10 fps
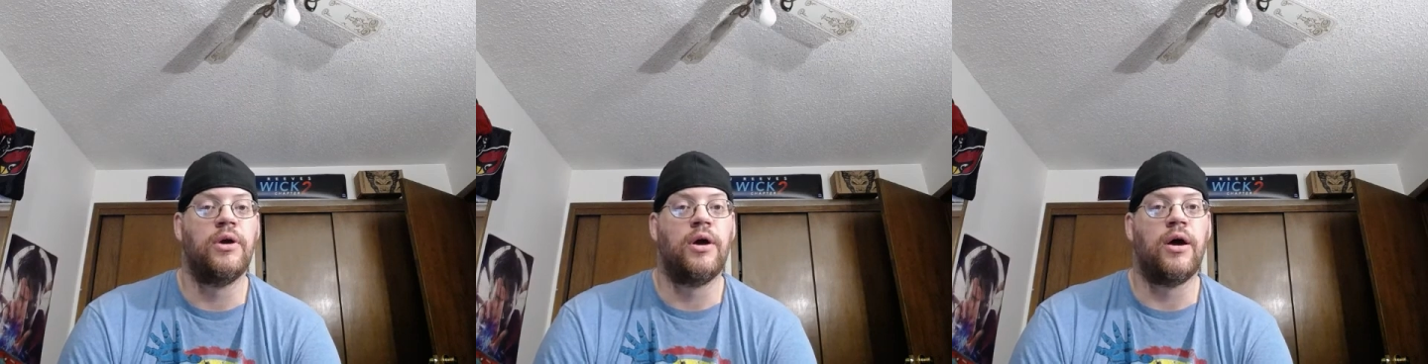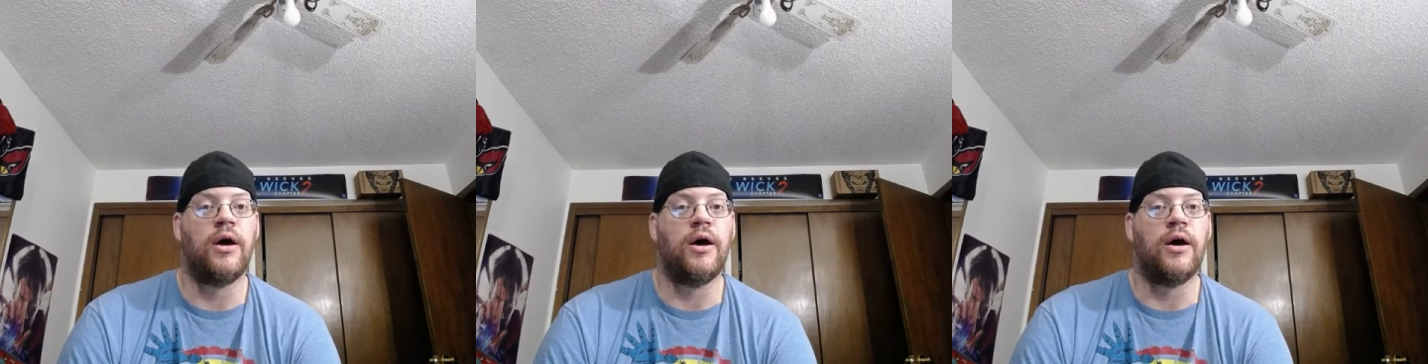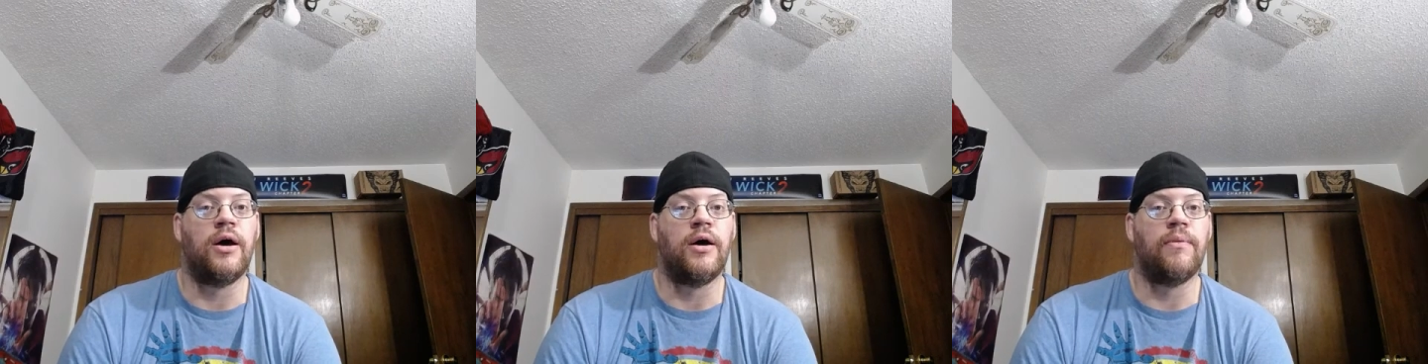
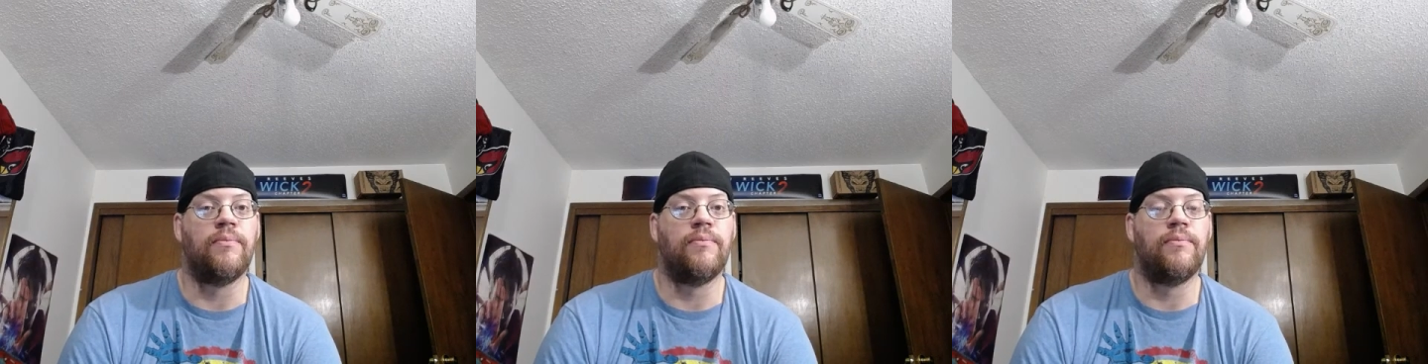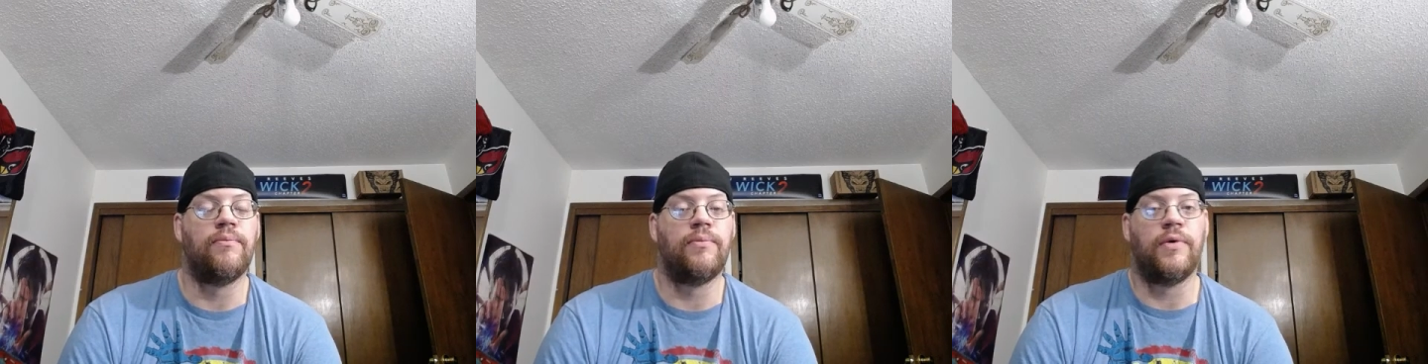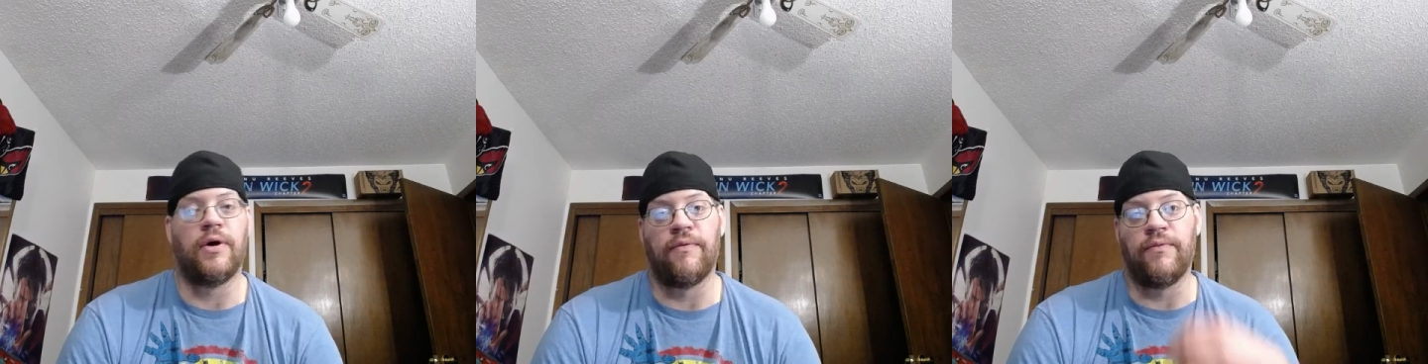uh, a,
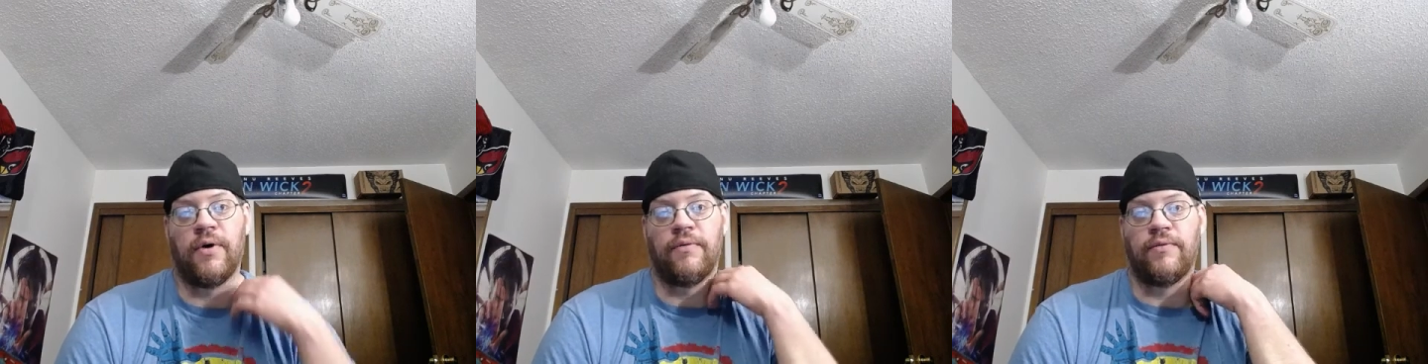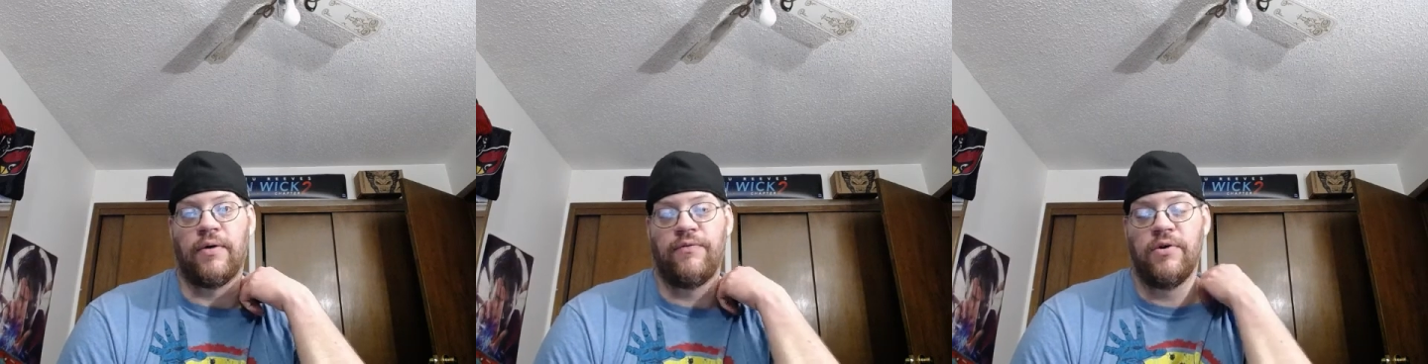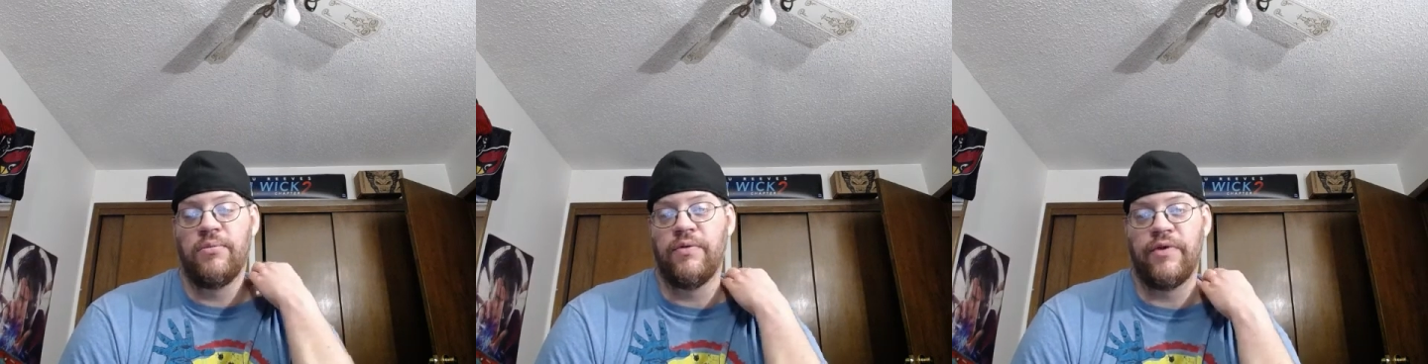a, a, few
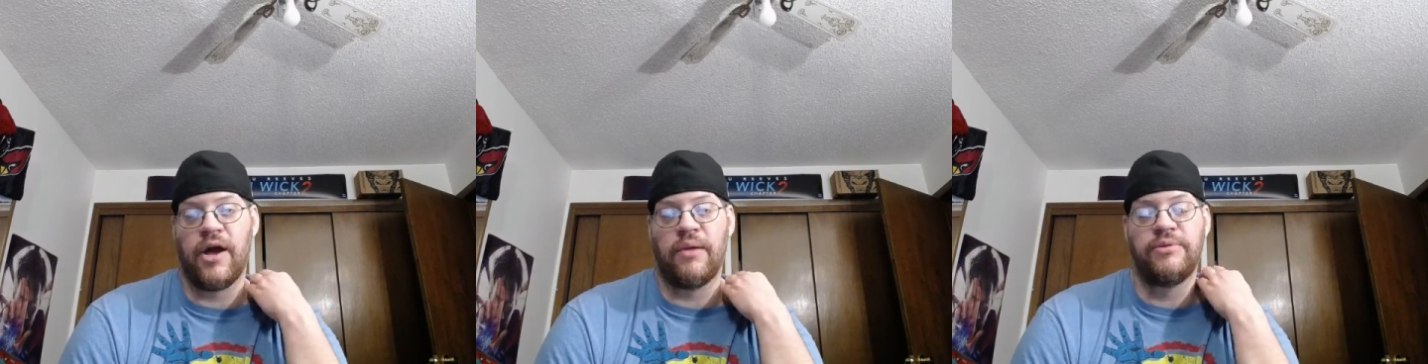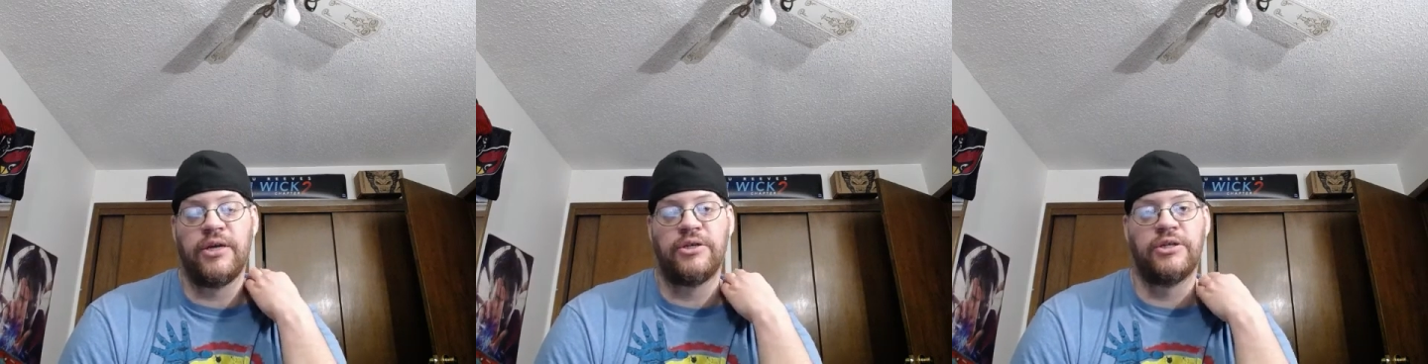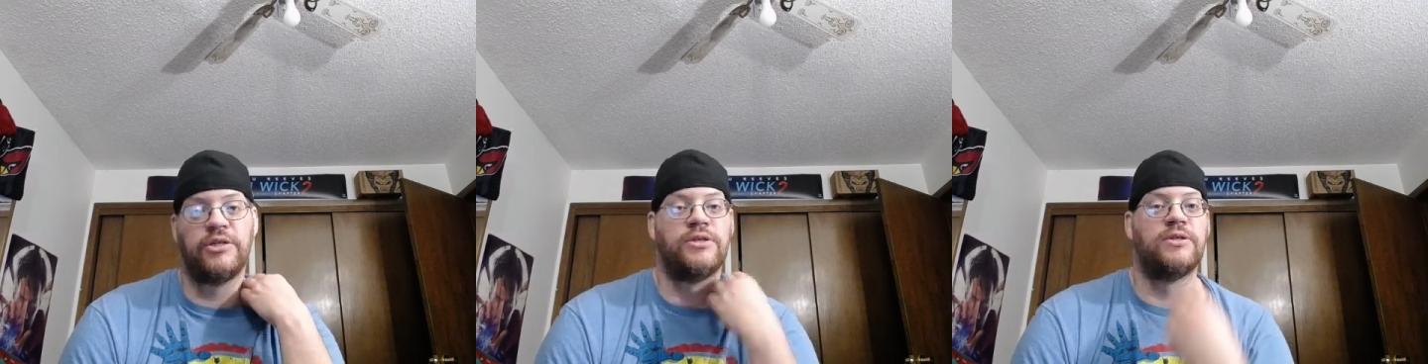movie
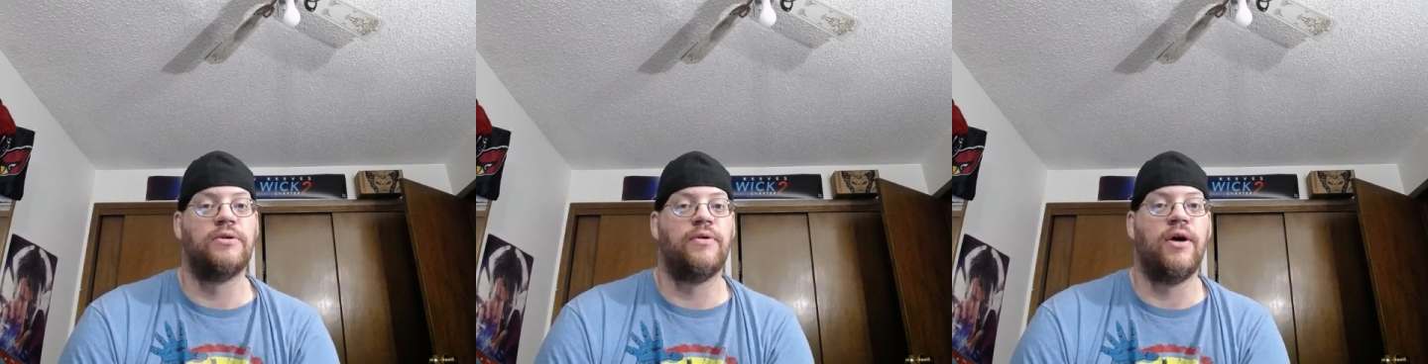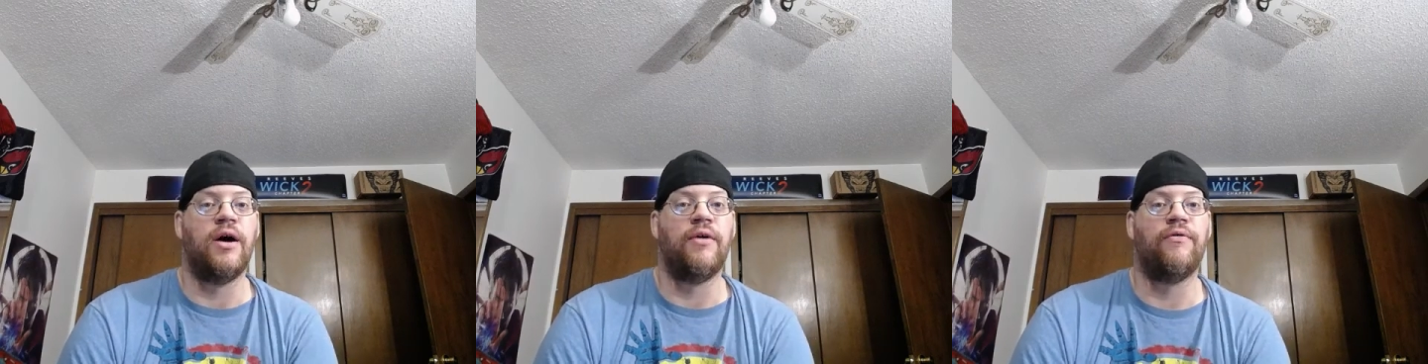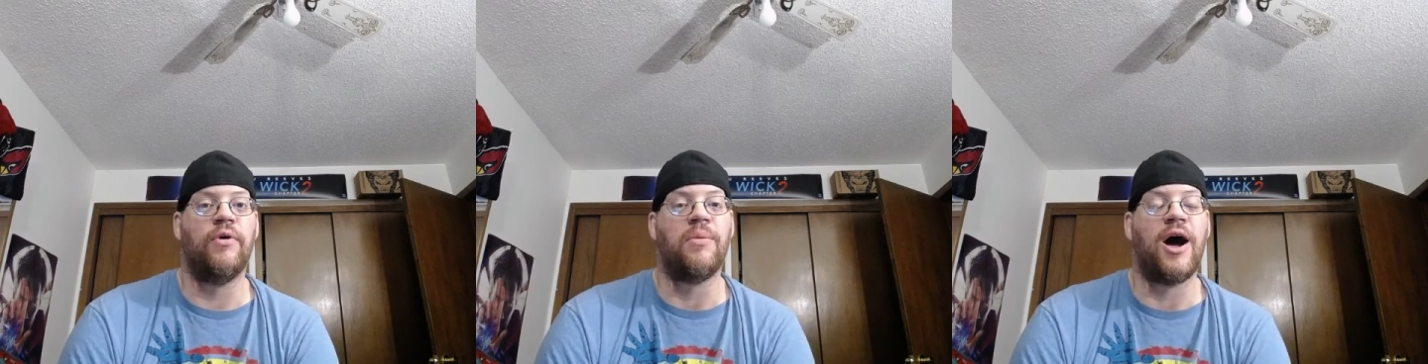adaptations uh,
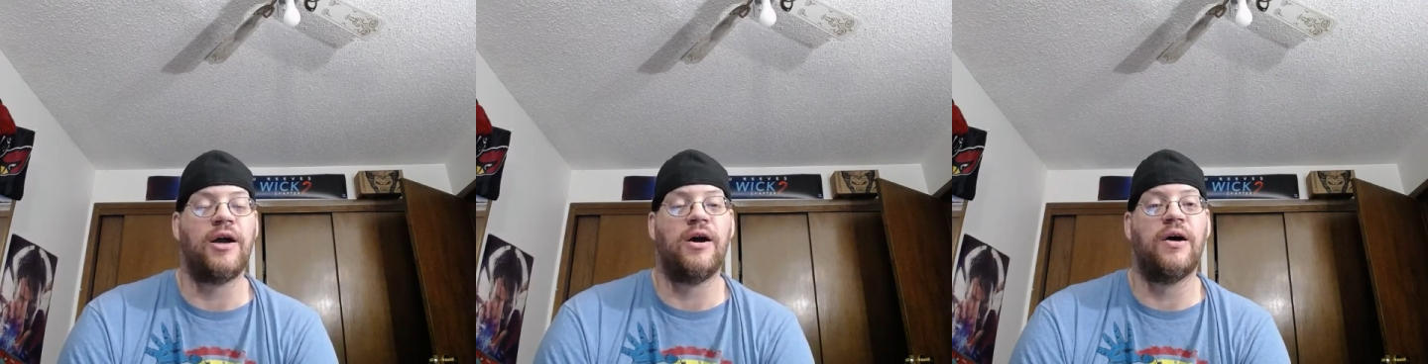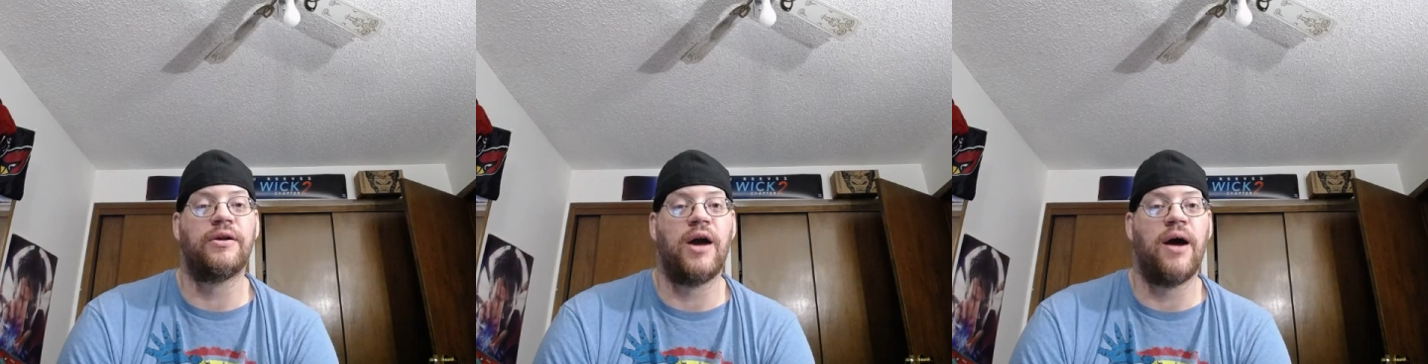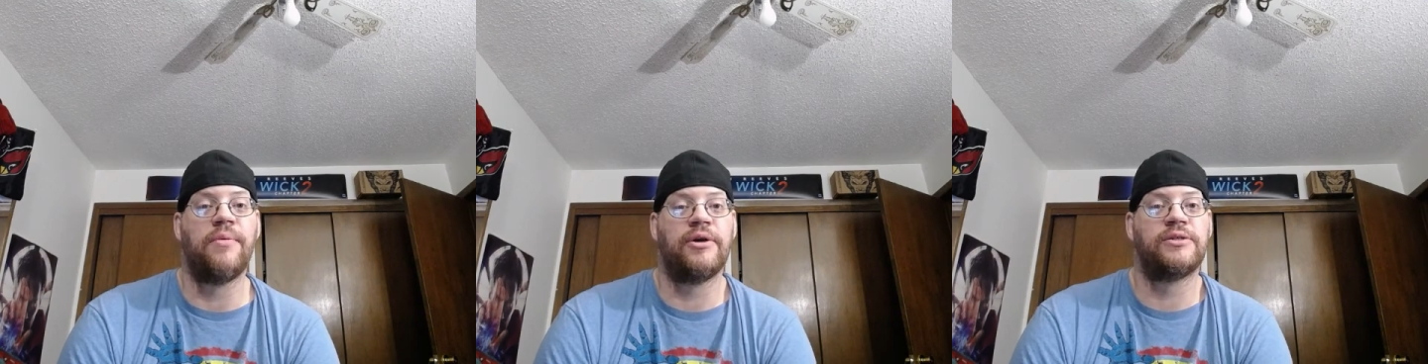from Icon
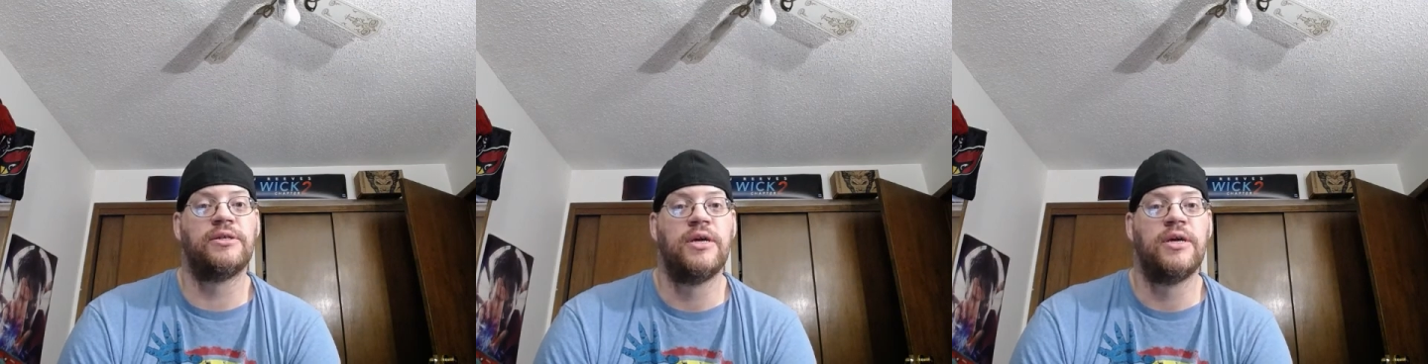Comics